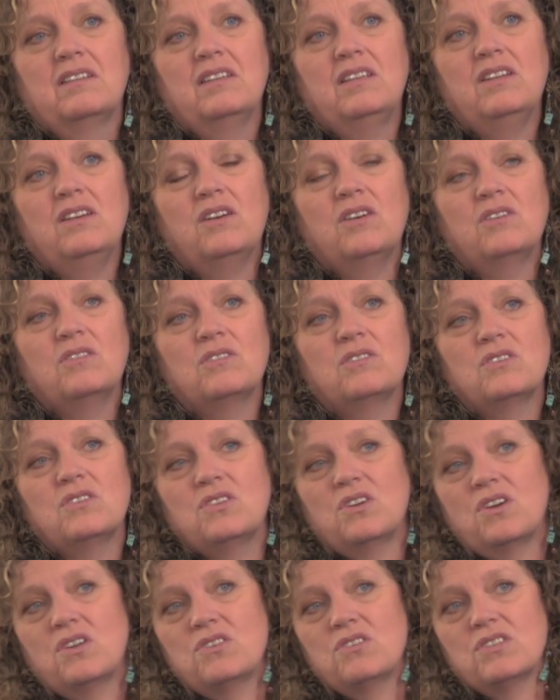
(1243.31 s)
you know,
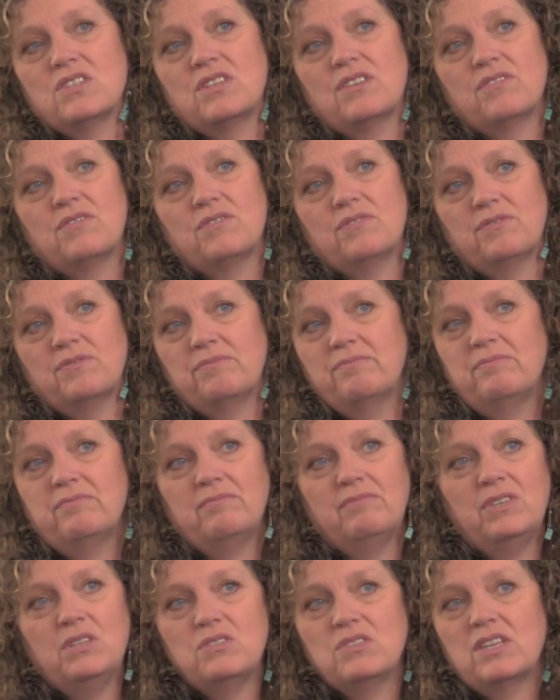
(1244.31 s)
genres of
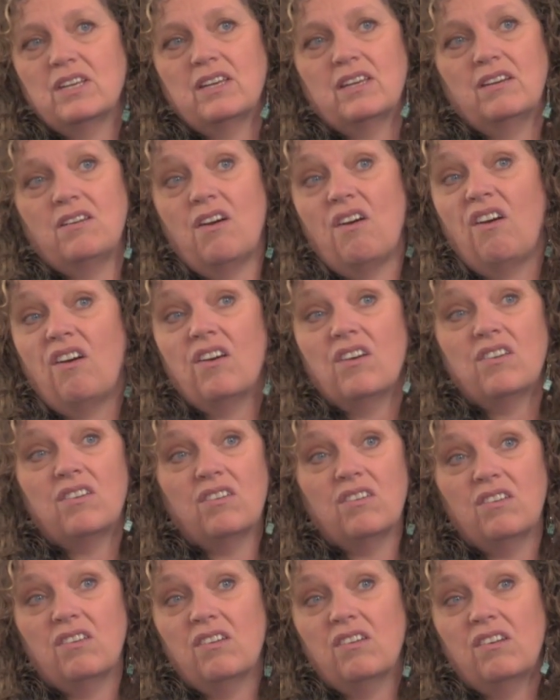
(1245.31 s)
music and art
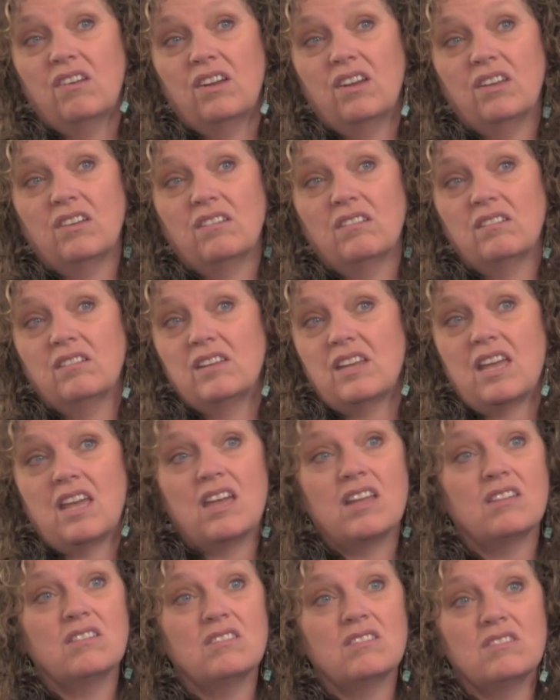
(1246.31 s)
and
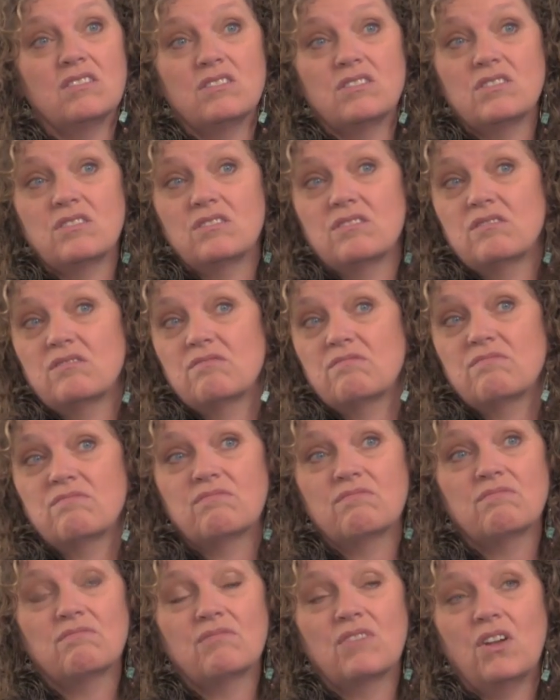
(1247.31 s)
dance and
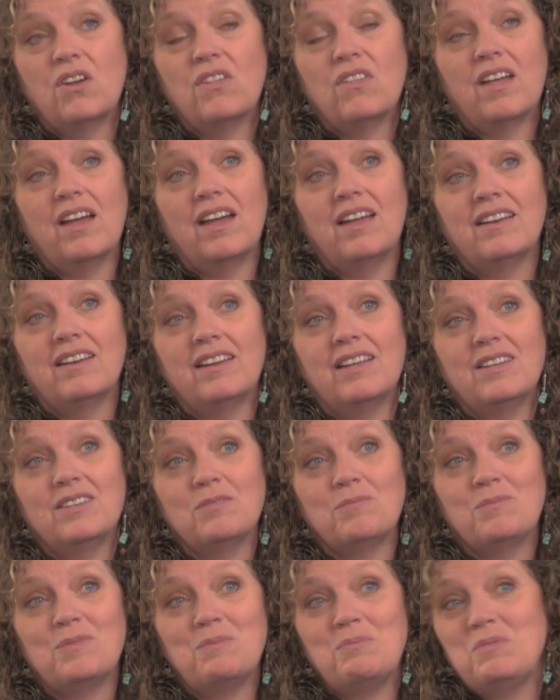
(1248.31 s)
all that,
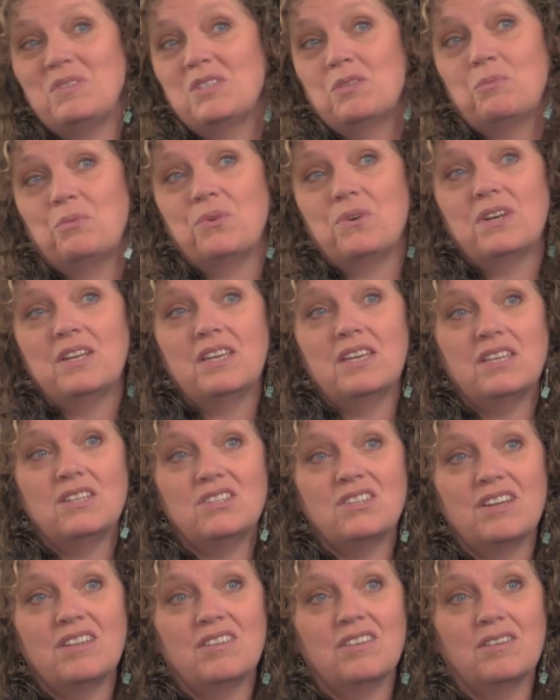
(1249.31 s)
and to be supporting
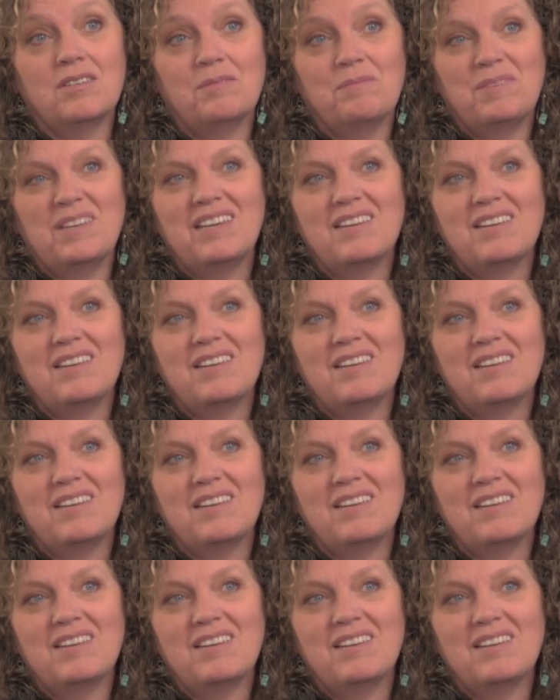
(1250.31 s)
each other, it